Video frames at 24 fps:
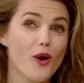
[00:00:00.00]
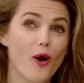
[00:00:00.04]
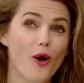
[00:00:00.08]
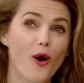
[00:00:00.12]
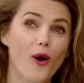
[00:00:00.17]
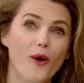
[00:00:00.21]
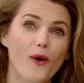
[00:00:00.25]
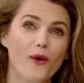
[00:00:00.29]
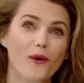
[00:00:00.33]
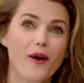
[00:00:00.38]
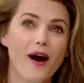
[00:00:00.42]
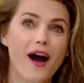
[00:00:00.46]

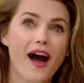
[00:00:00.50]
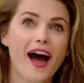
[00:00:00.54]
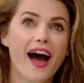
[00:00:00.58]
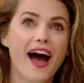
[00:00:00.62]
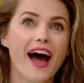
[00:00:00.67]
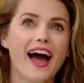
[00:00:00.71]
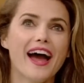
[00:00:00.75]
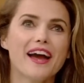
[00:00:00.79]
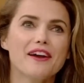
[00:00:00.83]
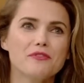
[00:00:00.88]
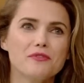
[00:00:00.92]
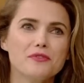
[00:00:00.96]

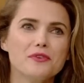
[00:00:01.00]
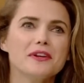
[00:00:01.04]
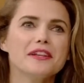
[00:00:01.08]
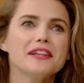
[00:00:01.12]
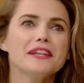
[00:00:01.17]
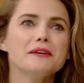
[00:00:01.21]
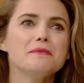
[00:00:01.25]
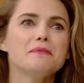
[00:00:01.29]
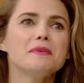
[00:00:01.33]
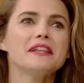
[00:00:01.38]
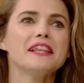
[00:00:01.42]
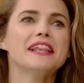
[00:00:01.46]
I
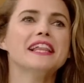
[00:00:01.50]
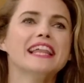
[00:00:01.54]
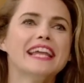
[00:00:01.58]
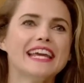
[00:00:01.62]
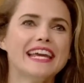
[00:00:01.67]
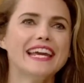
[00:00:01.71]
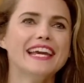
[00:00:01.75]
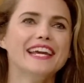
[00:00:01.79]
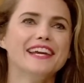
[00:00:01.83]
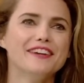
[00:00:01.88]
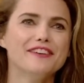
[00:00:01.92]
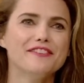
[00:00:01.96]
really
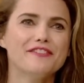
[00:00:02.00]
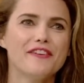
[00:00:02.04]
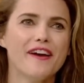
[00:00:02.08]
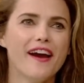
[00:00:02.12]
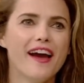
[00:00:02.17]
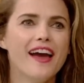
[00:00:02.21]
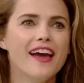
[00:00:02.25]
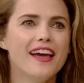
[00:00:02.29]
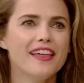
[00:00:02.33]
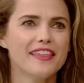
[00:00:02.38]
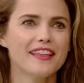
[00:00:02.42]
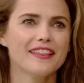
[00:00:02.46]
believe
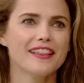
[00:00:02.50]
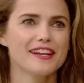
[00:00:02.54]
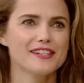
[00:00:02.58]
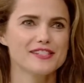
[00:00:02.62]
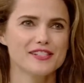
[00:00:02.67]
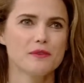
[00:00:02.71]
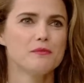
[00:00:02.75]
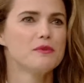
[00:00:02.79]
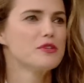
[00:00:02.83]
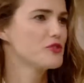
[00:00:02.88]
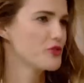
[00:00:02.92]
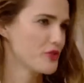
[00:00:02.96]
that like
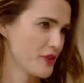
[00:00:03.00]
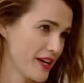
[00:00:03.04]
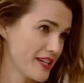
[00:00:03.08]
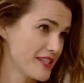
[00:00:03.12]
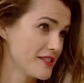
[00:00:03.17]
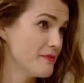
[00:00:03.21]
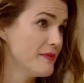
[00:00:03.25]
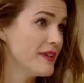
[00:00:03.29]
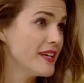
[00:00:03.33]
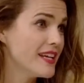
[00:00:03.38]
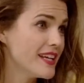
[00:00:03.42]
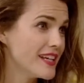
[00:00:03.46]
someone tricked
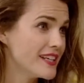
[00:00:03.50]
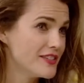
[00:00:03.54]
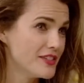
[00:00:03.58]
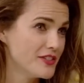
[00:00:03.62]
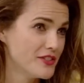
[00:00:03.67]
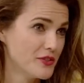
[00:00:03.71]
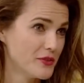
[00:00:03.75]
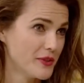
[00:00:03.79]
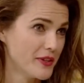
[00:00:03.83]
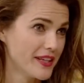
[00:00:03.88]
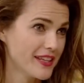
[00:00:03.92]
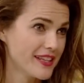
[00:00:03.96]
me into
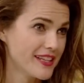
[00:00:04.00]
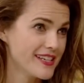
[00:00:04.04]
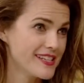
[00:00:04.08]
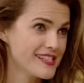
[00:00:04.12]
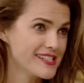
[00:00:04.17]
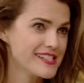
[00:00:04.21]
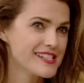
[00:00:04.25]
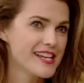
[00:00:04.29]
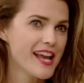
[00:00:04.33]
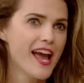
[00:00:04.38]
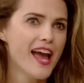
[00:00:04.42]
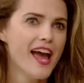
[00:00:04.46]
doing
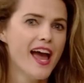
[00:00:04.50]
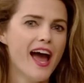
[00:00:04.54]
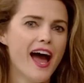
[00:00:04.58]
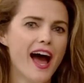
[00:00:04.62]
this. Yeah.